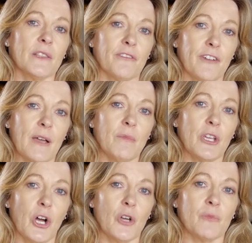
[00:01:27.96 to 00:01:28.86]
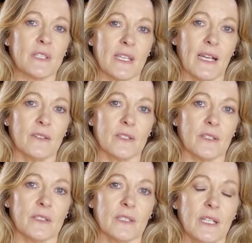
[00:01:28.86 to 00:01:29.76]
The family home is
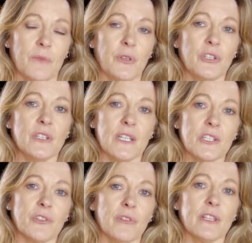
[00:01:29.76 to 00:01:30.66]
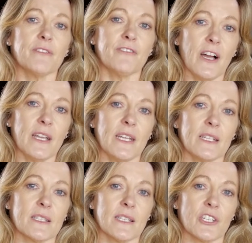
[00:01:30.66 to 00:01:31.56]
counted, but you need to read the
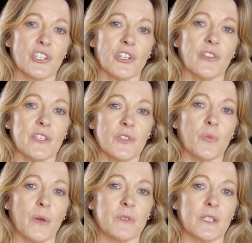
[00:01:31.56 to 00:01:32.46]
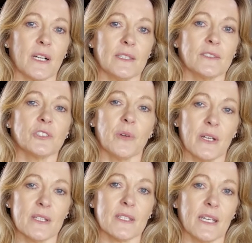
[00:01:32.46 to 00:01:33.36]
finance section on this website to
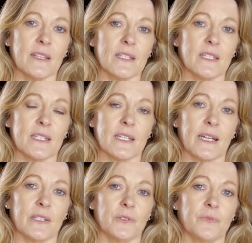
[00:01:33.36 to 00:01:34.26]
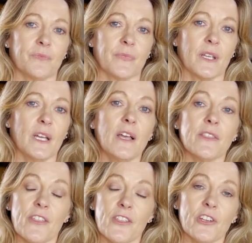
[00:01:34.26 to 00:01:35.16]
understand the detail.
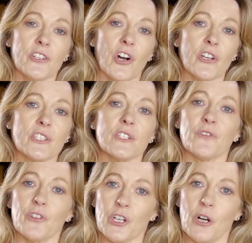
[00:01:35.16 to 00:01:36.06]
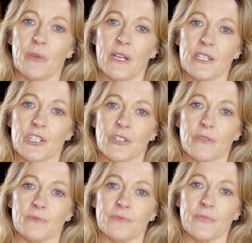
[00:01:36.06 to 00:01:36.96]
The third cost is for
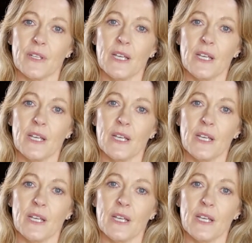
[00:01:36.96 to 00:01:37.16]
accommodation.